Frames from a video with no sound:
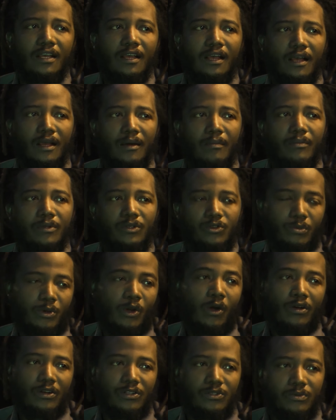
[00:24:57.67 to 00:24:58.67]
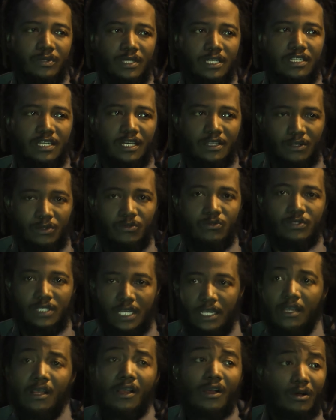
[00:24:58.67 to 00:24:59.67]
to be honest with each other, to
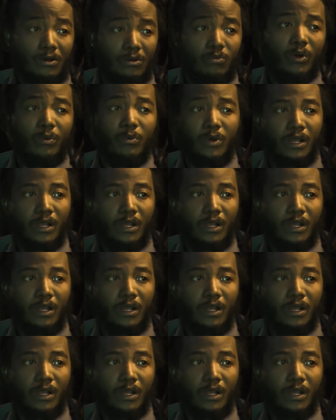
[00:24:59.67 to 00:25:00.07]
say, when we